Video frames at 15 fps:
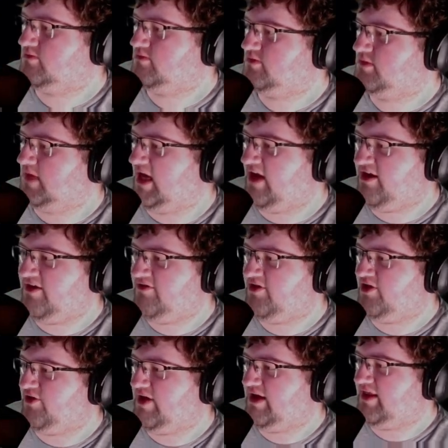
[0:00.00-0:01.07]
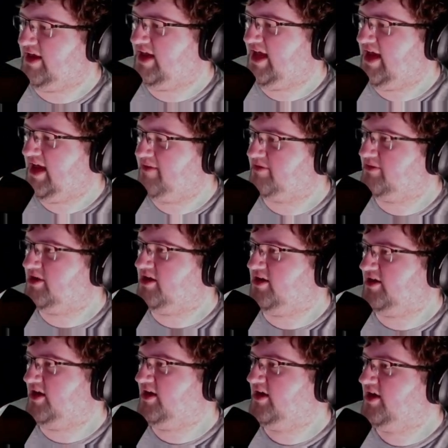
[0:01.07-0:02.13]
I don't even know how that happened, but
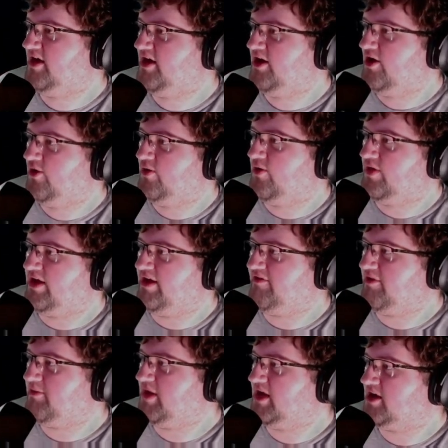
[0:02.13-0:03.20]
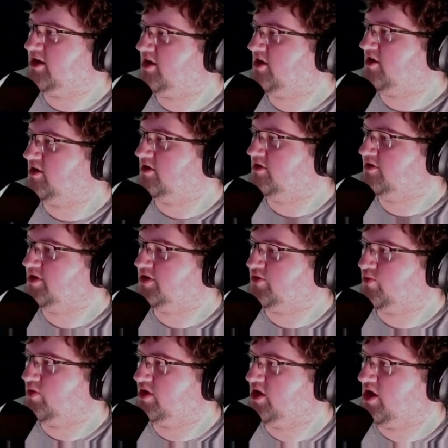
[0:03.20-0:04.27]
alright. Without having met her, this
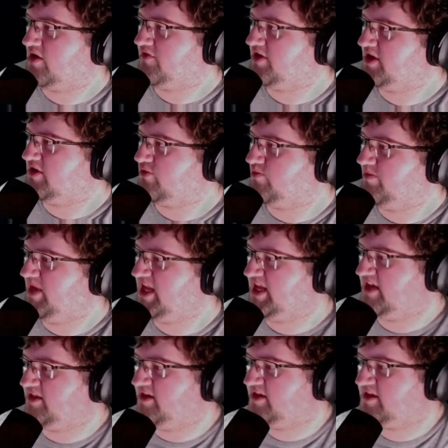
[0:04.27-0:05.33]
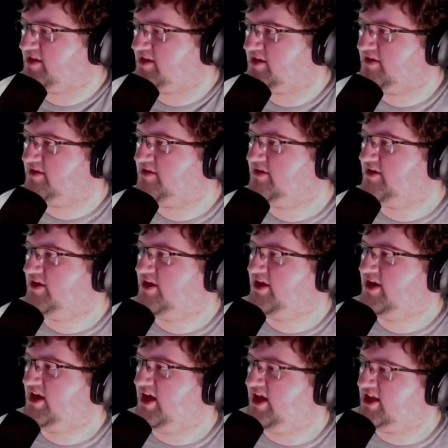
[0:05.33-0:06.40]
wood carving is meaningless.
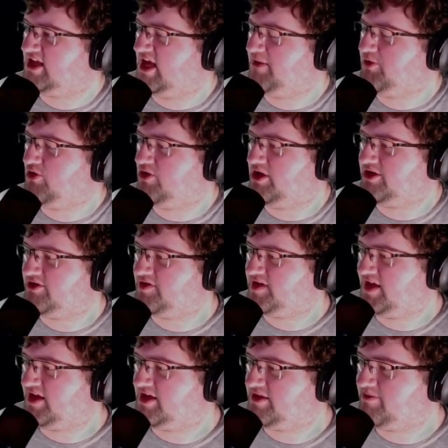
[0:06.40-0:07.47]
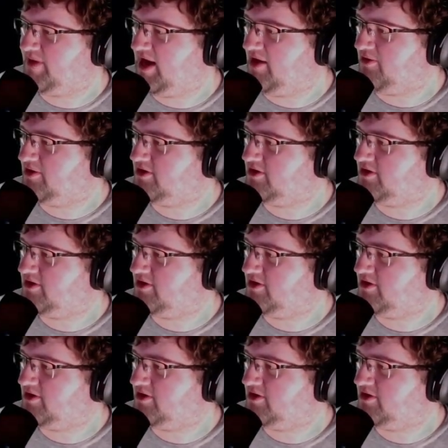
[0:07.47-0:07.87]
In time you'll understand its power.